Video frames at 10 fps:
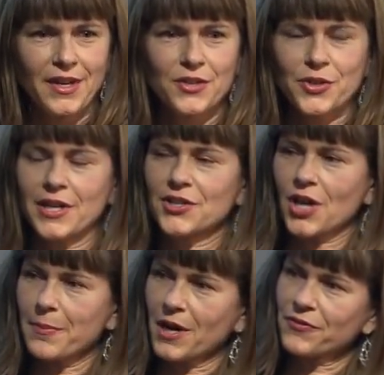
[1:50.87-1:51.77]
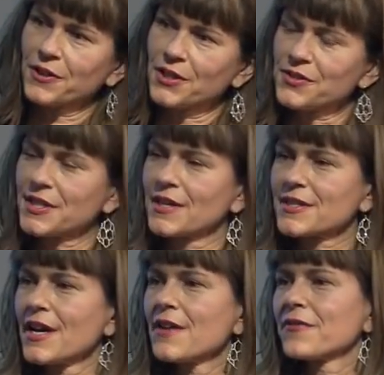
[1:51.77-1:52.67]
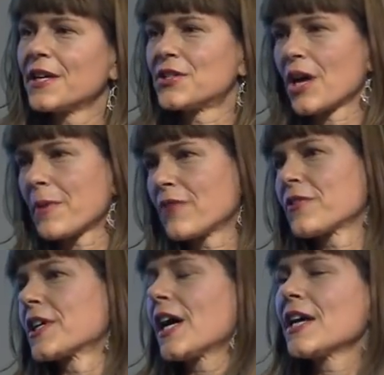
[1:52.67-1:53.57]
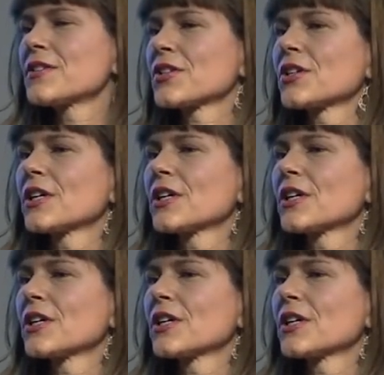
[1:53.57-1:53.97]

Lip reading: So I had a job offer at UCSF, I had a job offer at Kaiser,